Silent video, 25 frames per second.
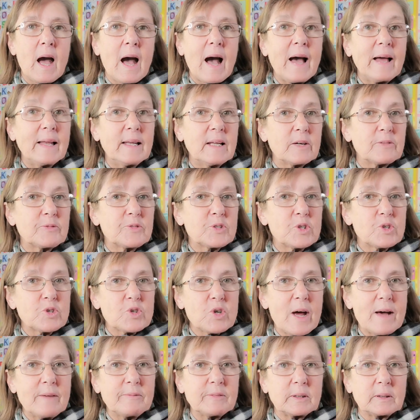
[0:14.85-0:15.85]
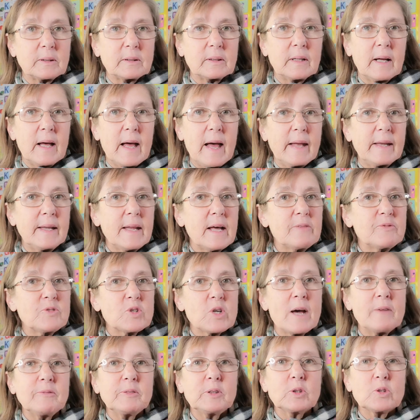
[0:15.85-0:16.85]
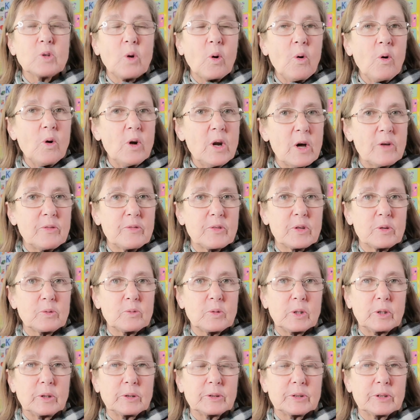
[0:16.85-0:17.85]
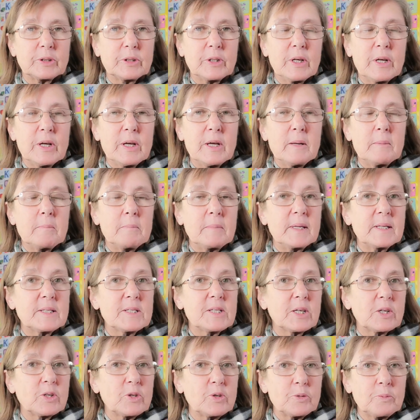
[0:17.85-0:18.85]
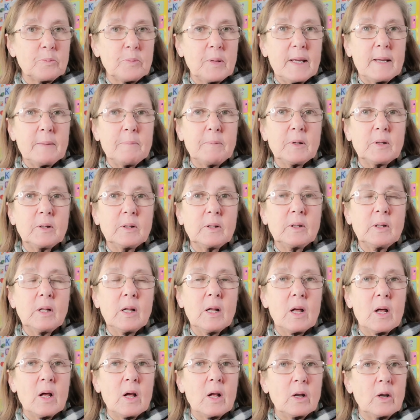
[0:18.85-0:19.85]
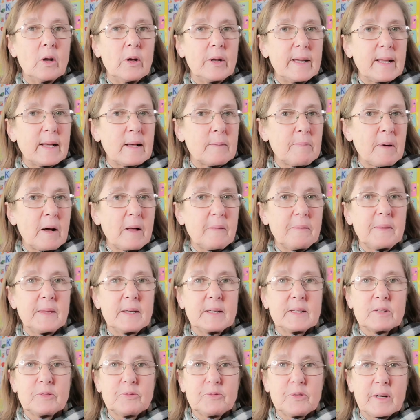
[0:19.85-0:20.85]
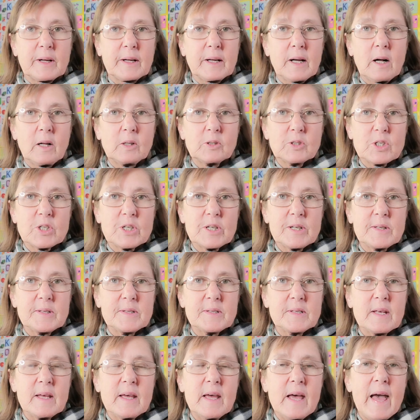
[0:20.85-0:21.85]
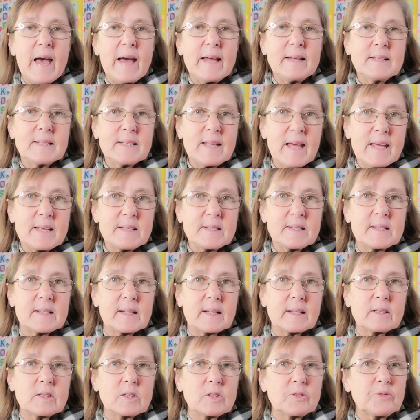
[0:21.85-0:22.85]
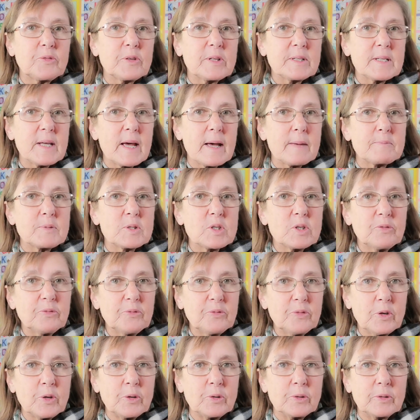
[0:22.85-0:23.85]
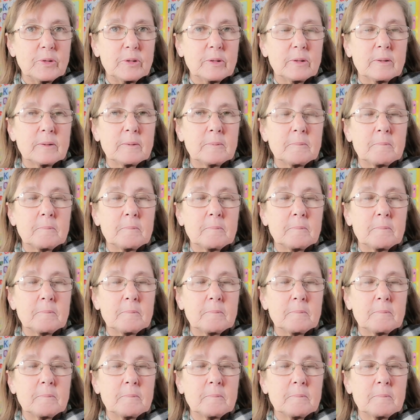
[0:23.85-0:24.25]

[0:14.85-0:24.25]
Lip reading: I love to travel, and I've traveled all over the world, meeting new people, learning about their different cultures, and tasting different types of food.